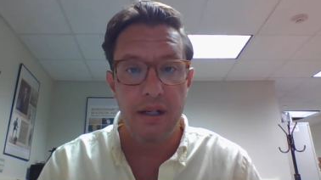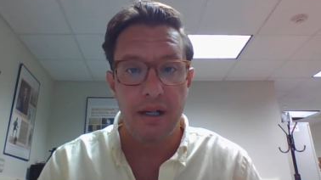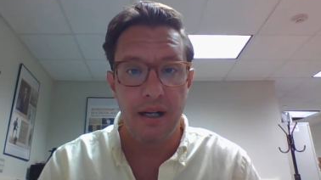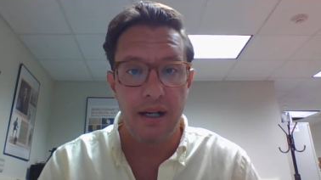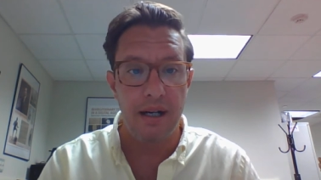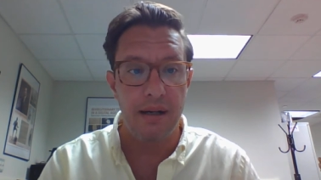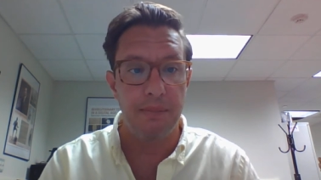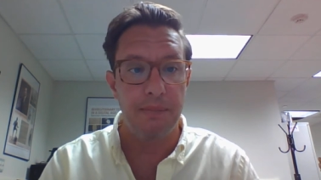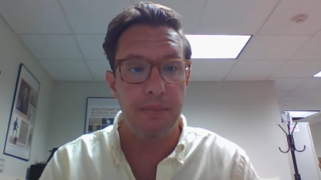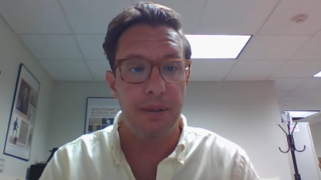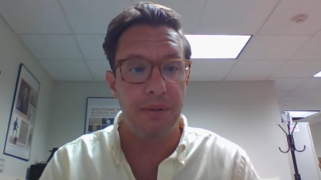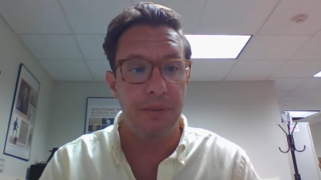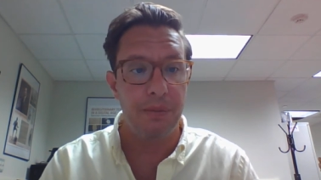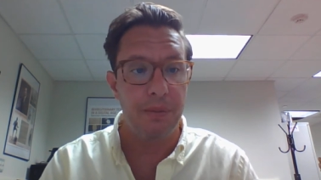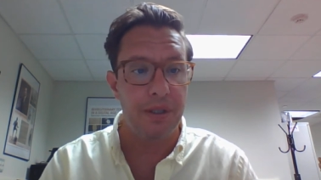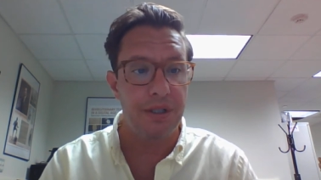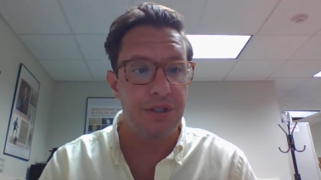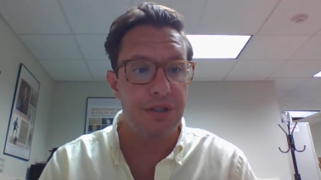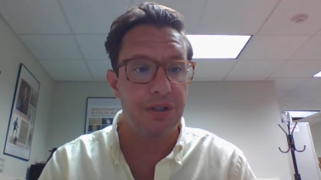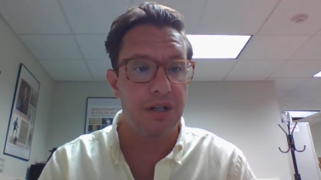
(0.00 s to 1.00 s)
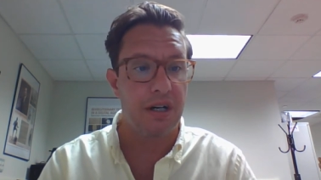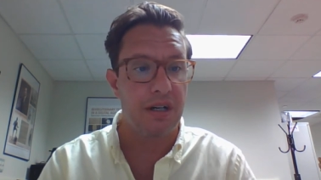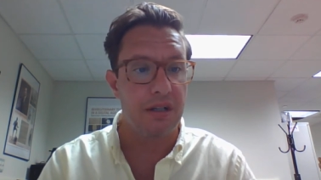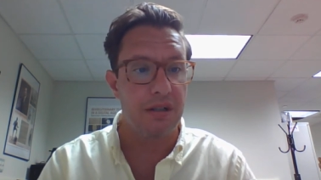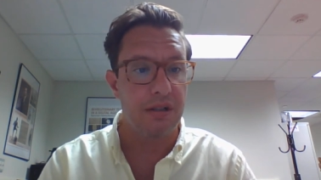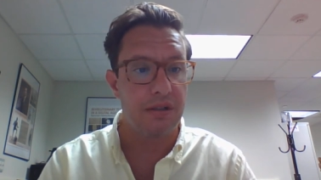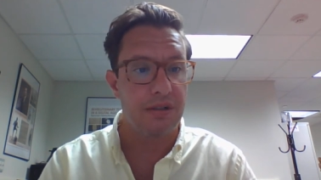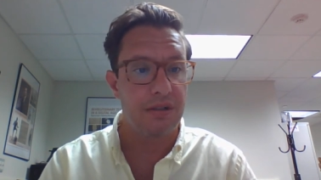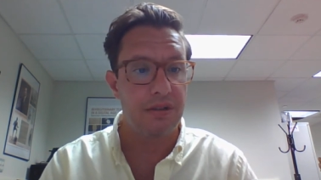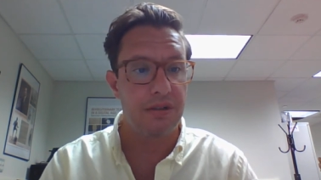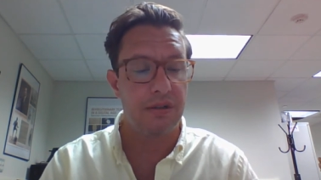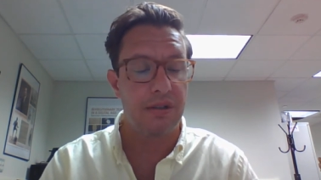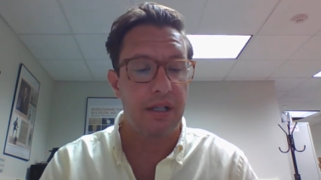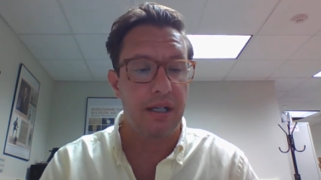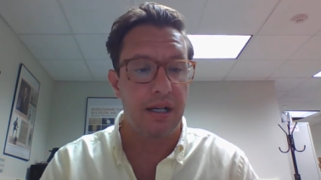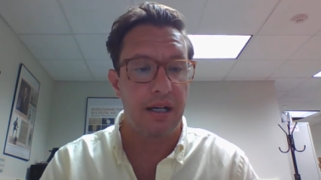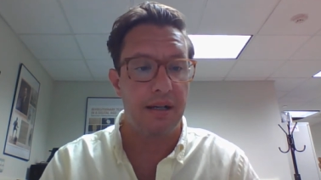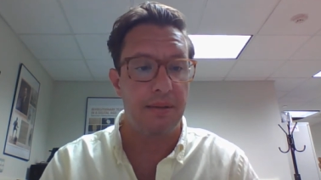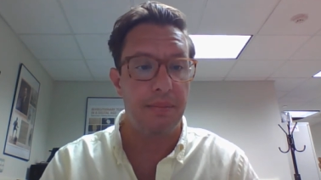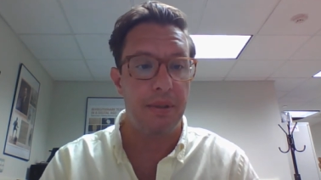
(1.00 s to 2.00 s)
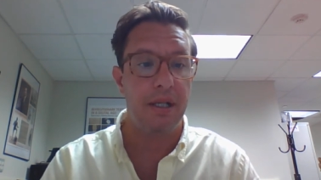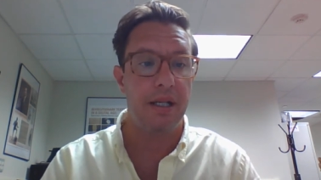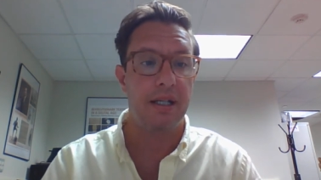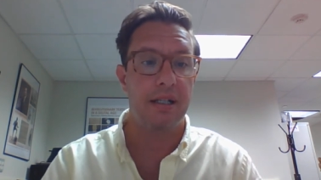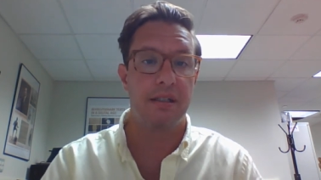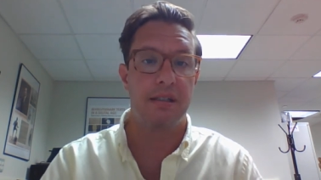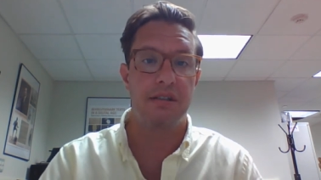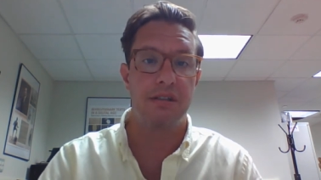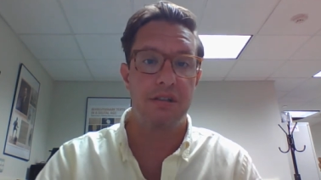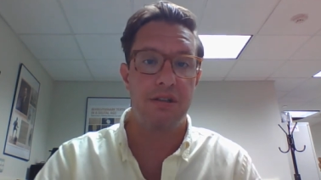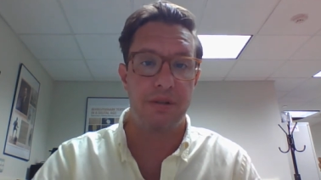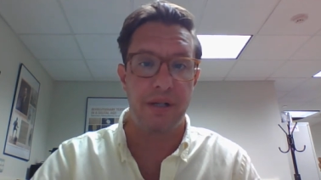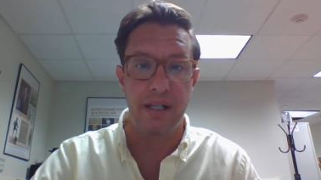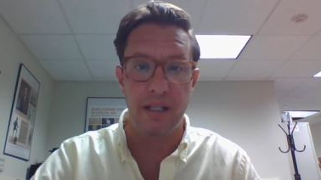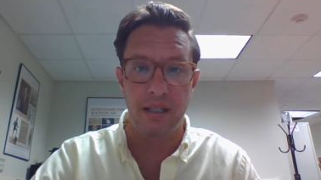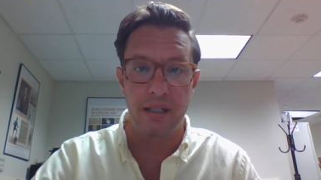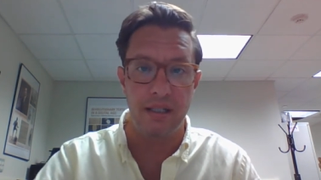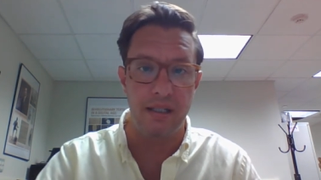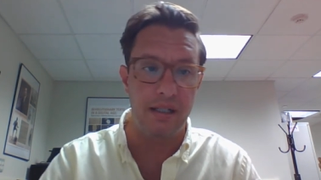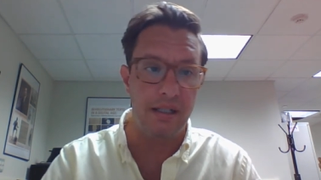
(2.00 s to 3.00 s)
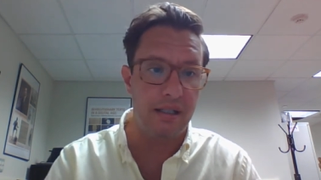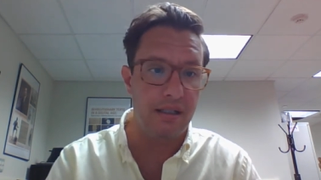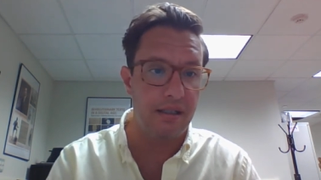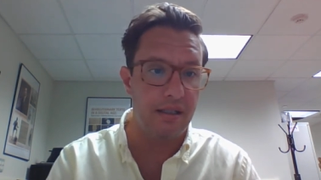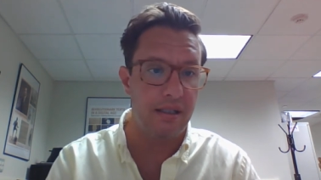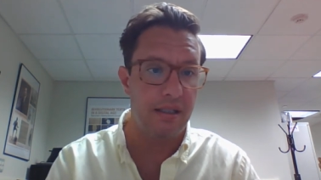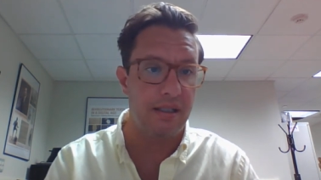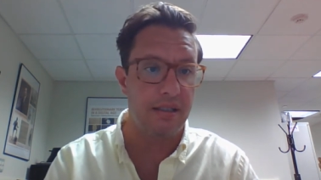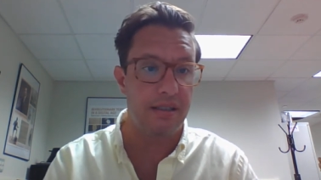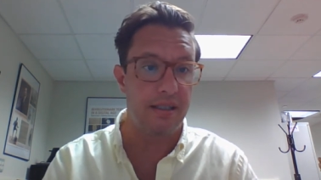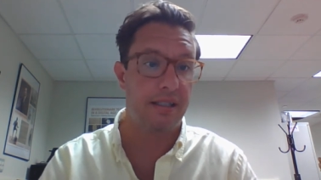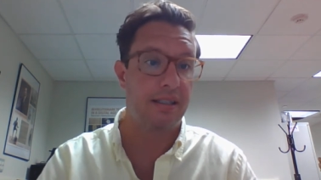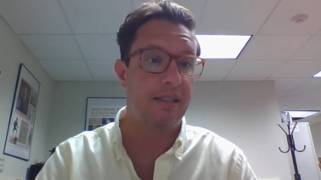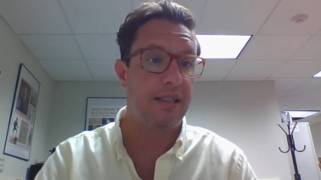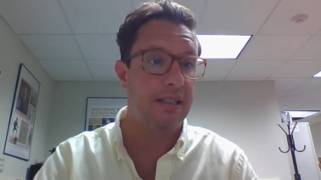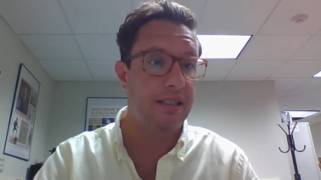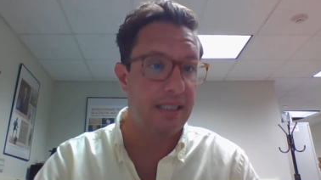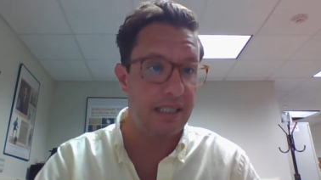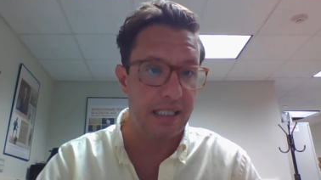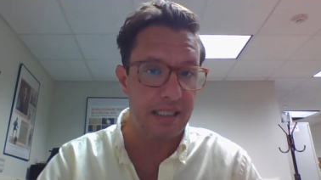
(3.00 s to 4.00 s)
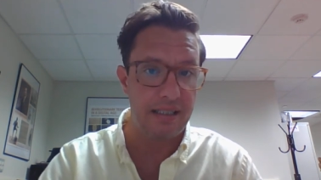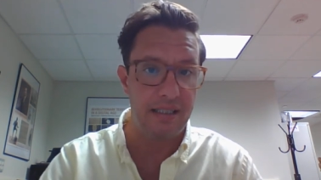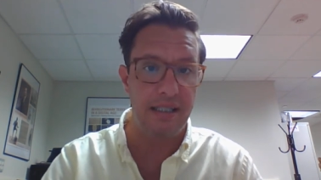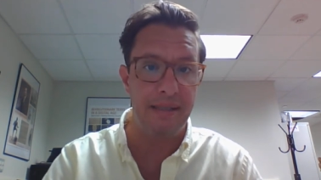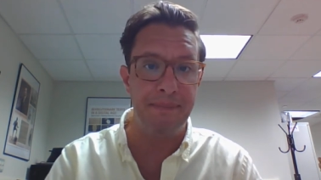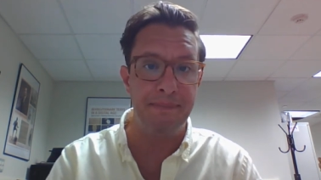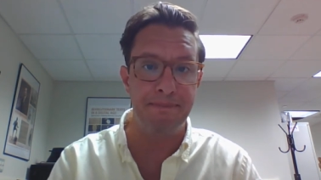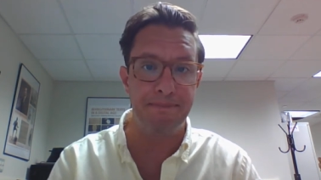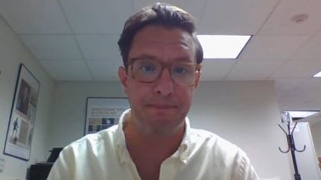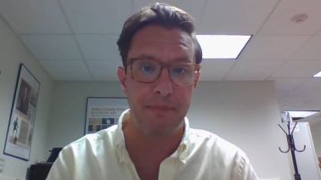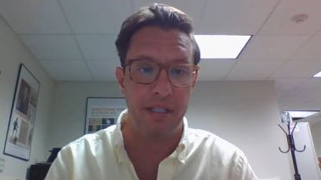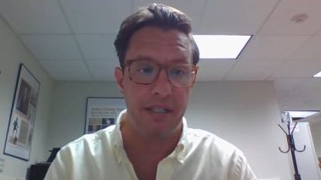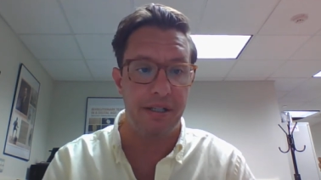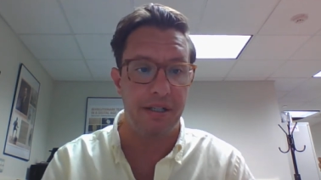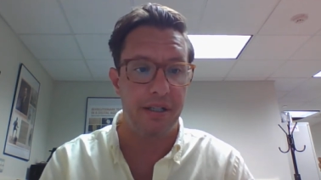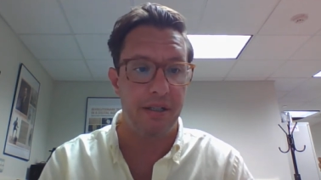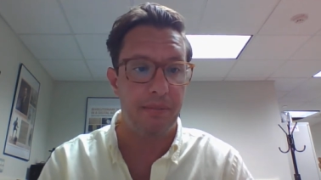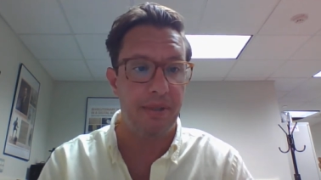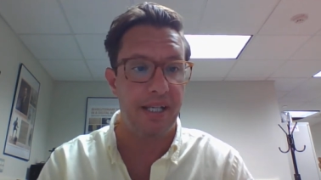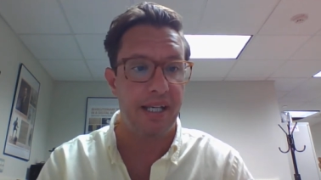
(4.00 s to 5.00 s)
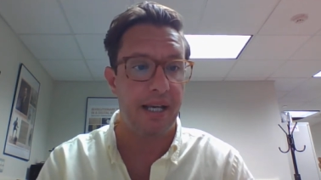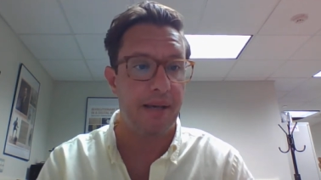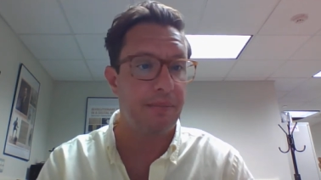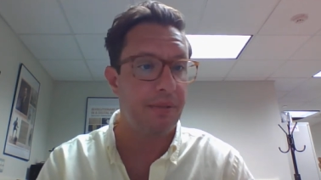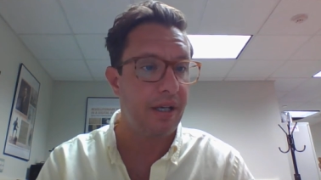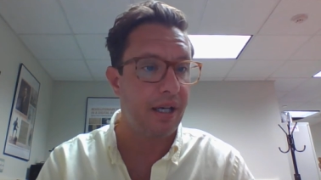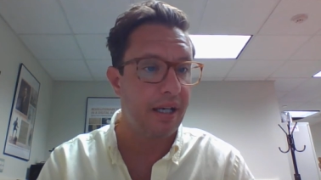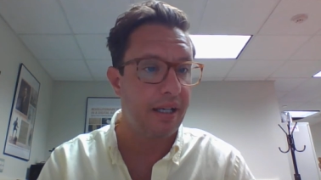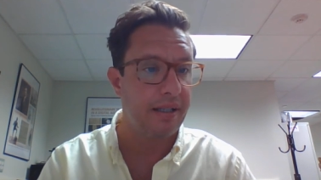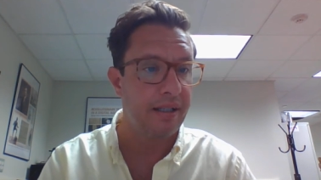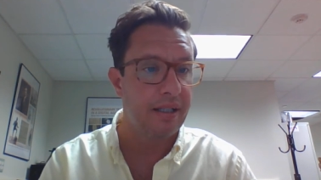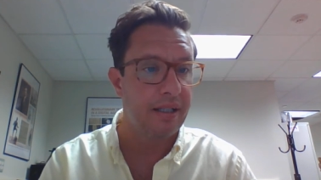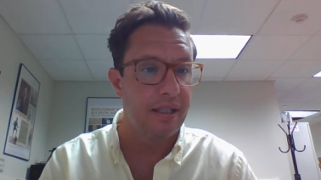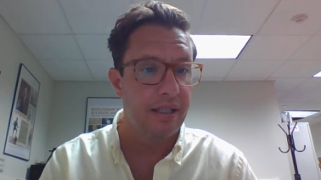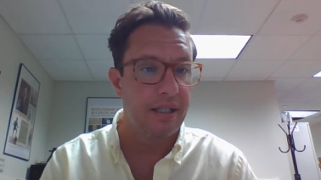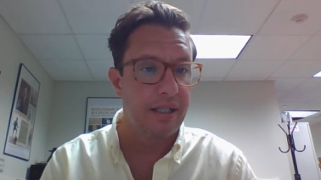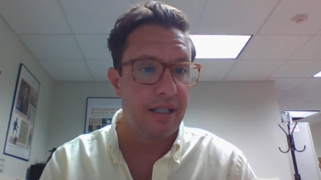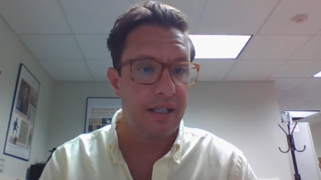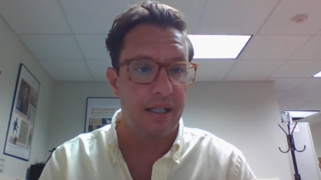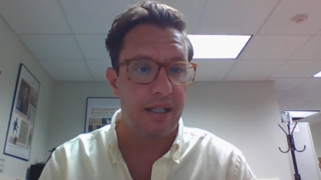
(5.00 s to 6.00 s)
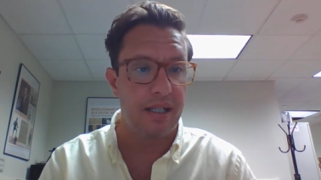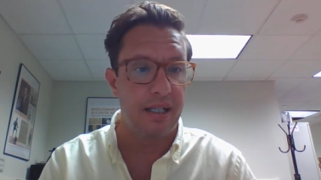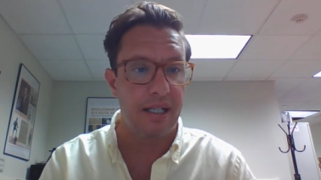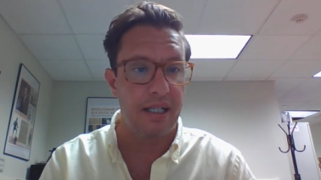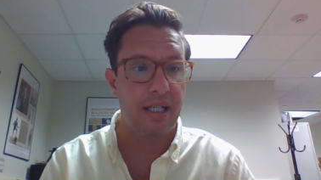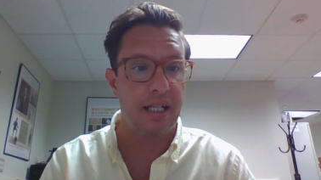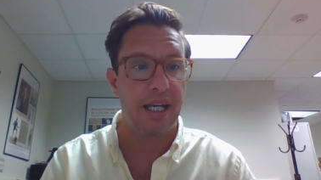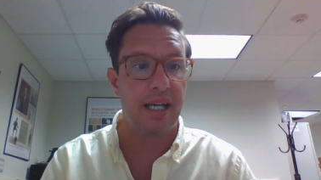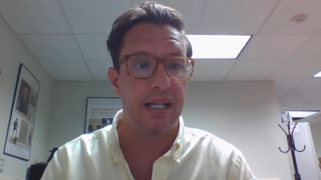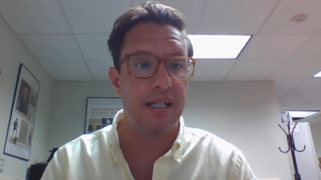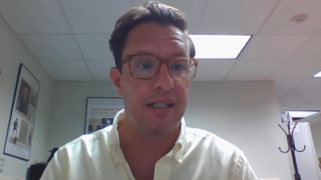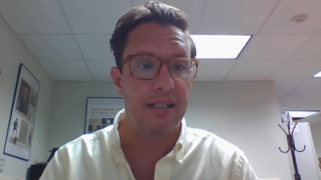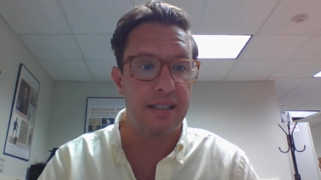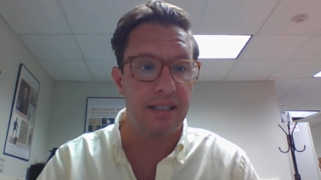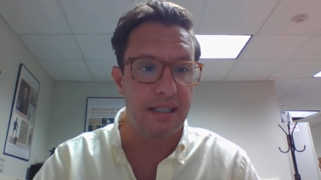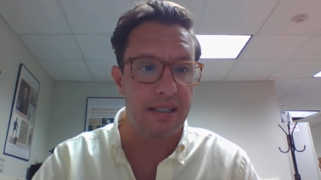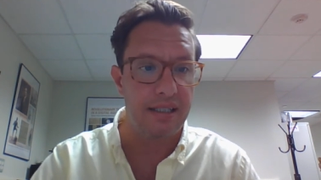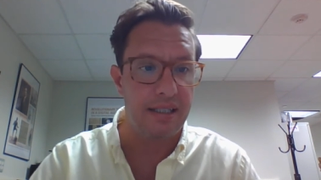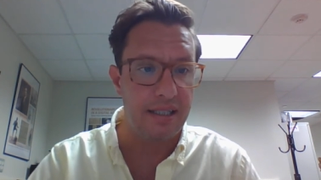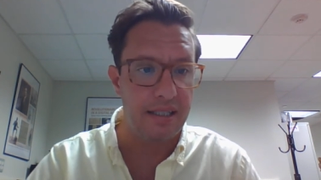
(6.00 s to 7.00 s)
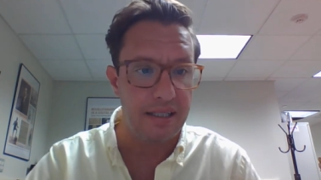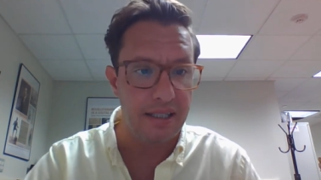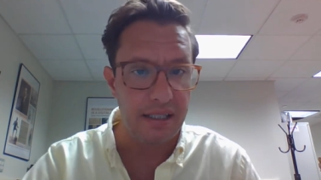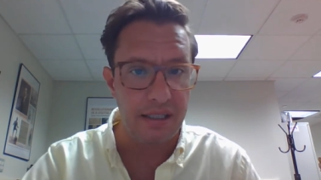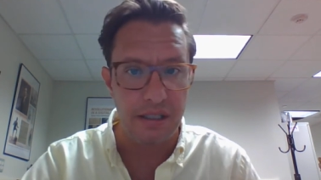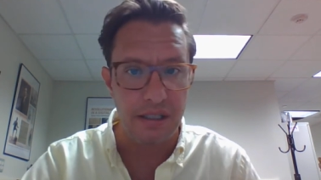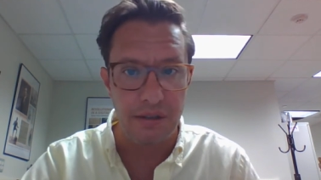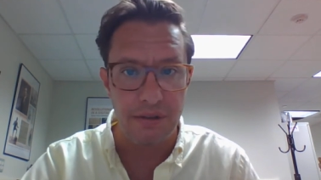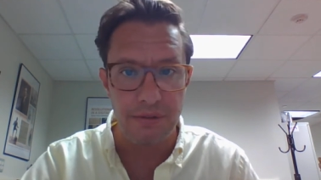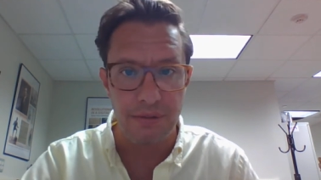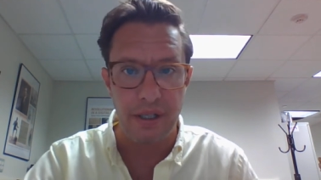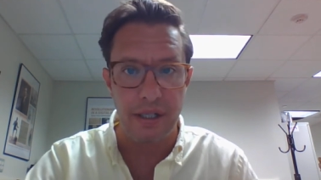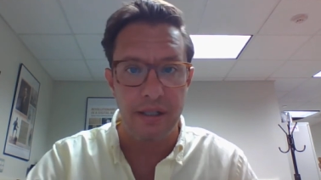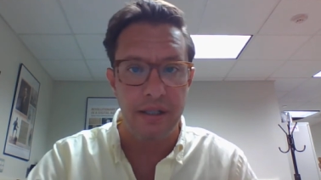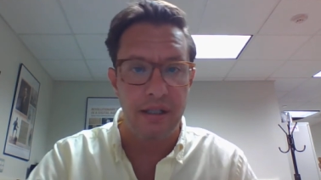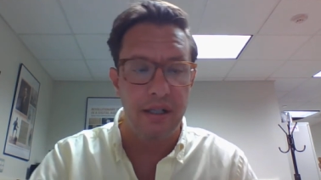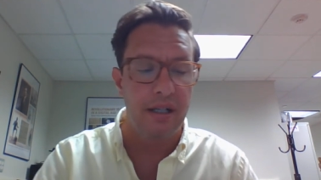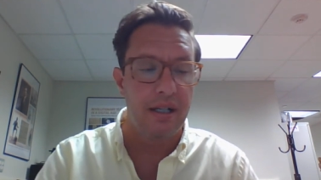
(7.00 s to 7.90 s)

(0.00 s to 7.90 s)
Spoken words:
but which Charles immediately strengthened in 1660, the year he became king, and again in 1663.